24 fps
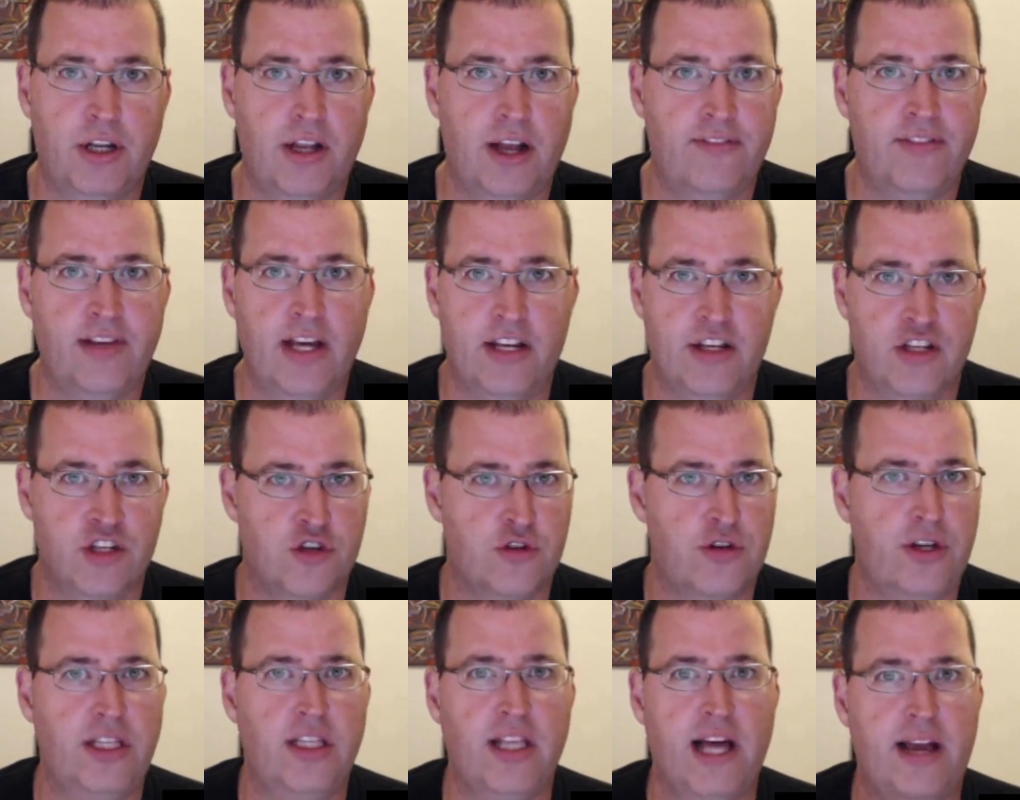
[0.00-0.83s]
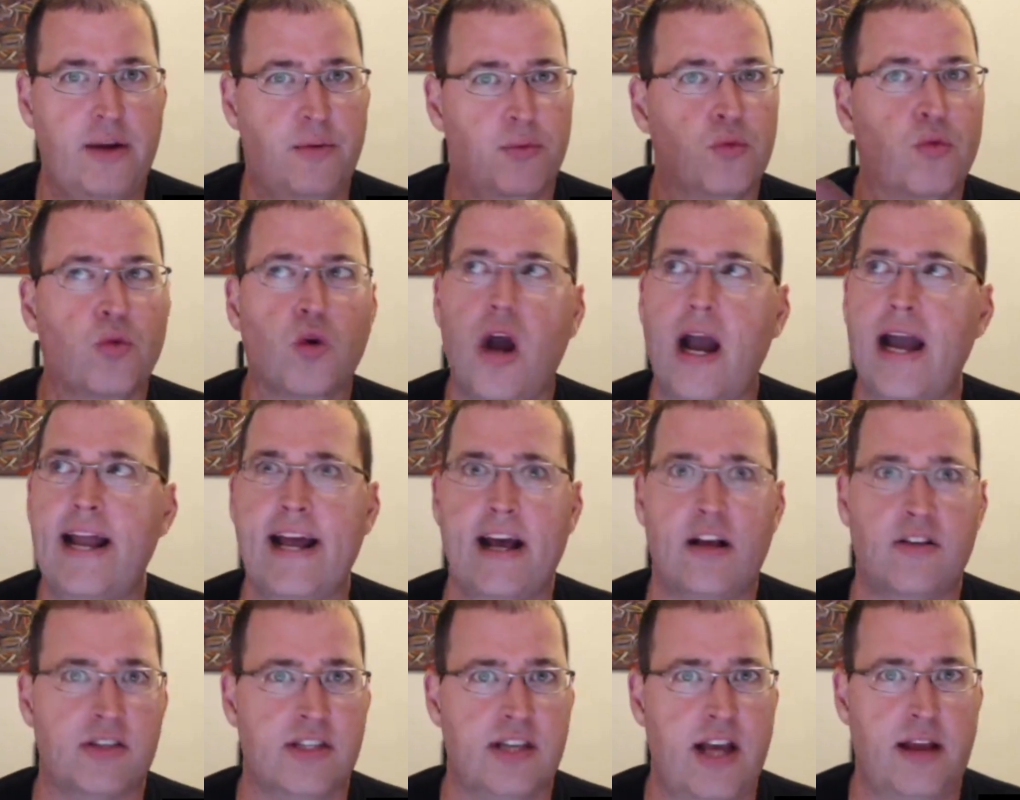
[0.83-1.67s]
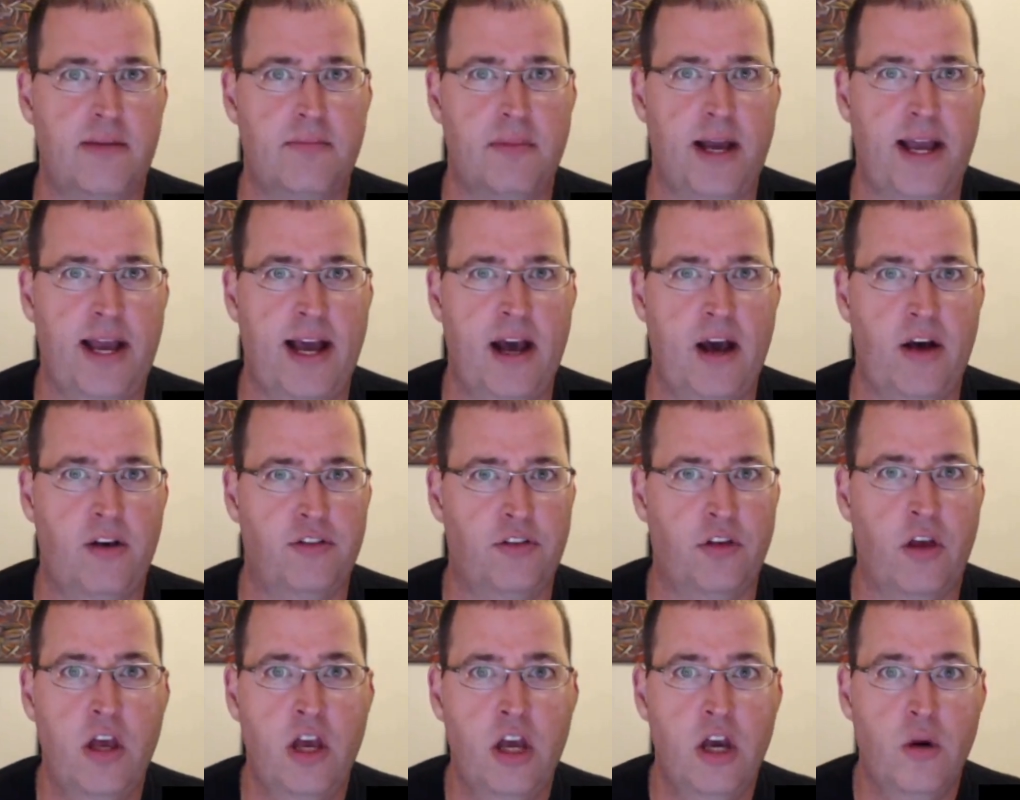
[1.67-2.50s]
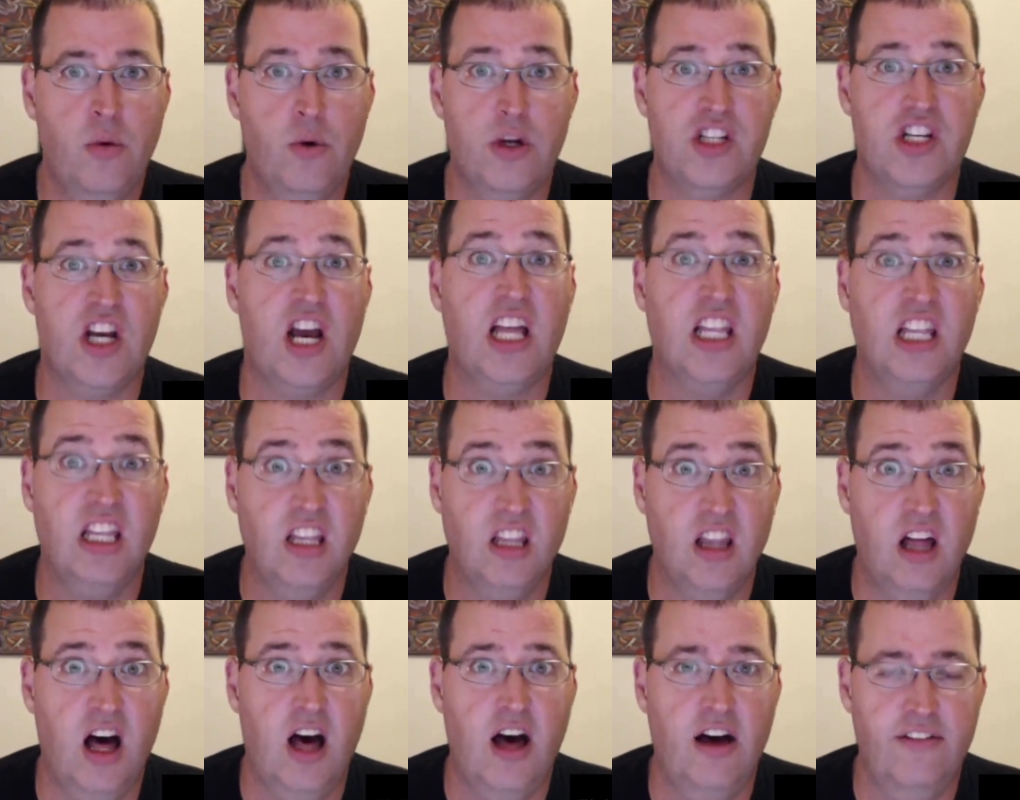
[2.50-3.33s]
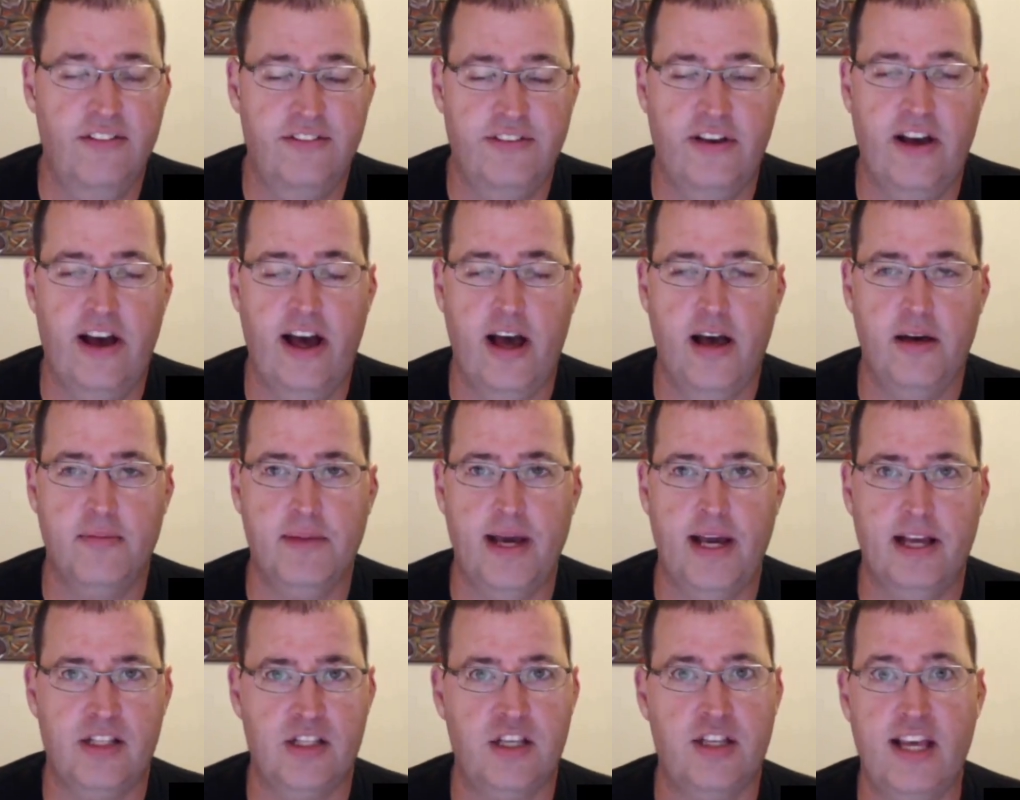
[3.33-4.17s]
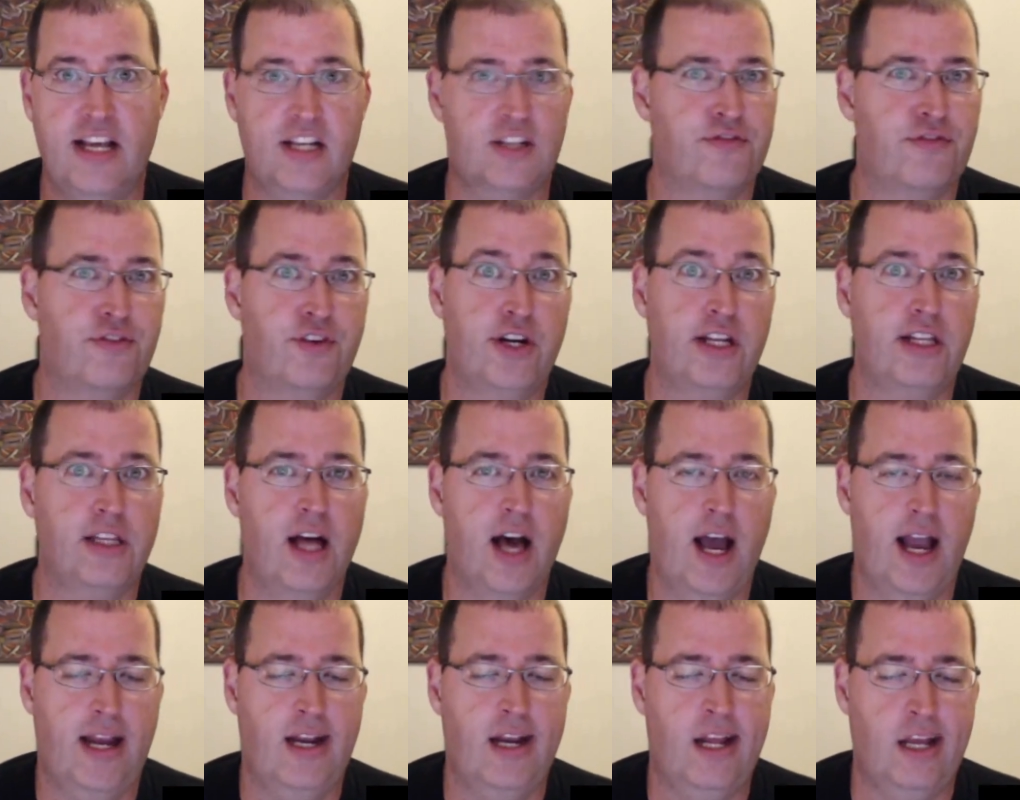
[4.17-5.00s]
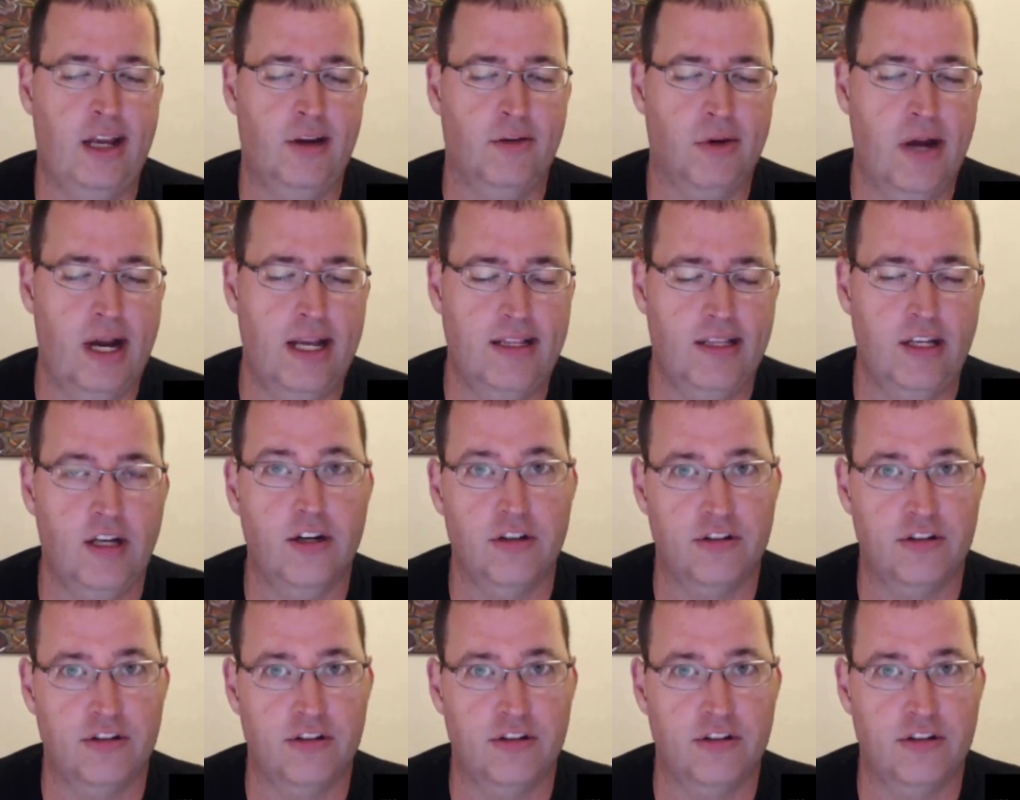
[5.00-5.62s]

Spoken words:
I've got a street light right outside my house, which I love. That's free lighting right there,